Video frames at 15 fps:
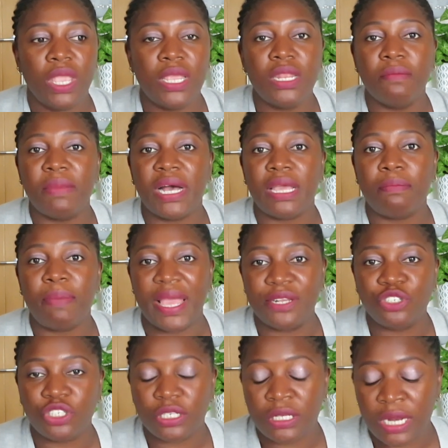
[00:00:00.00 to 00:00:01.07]

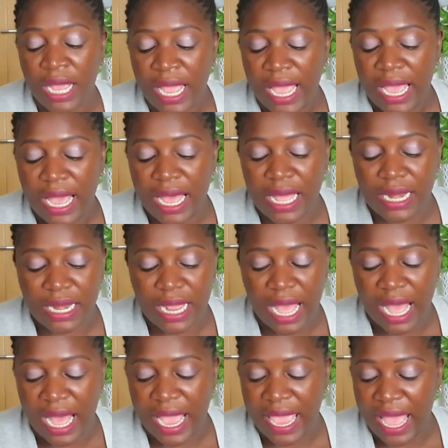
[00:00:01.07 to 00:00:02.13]
pension. And
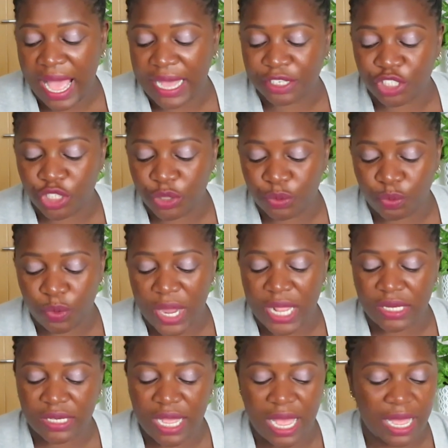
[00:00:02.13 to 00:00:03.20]
I actually
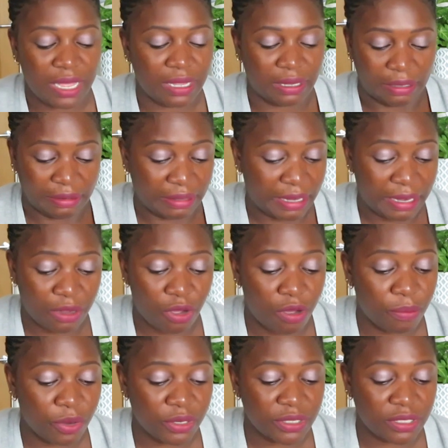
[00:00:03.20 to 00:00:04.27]
went like
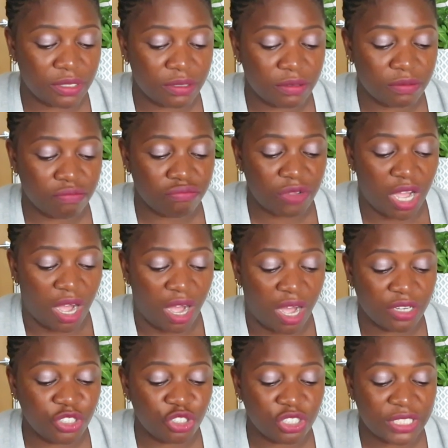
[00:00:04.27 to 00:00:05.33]
almost
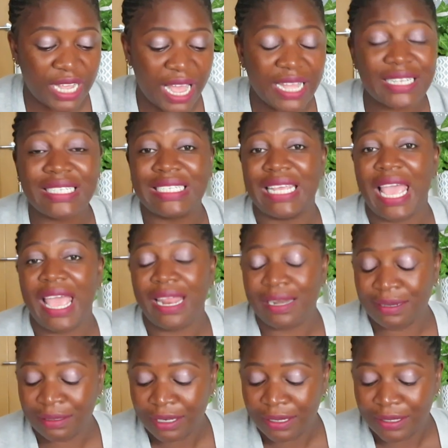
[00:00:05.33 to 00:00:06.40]

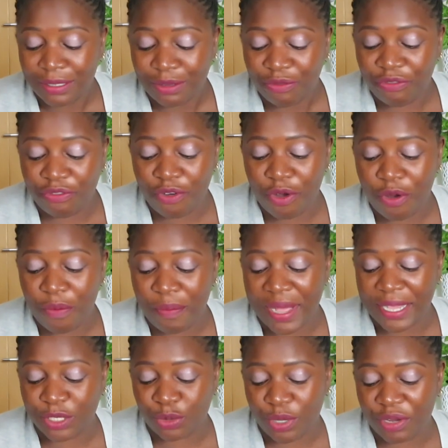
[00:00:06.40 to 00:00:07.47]
110 for
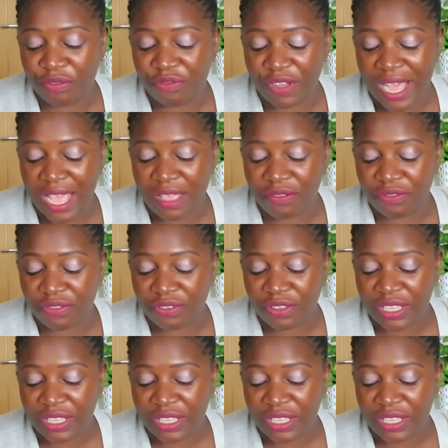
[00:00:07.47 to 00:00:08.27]
my 25K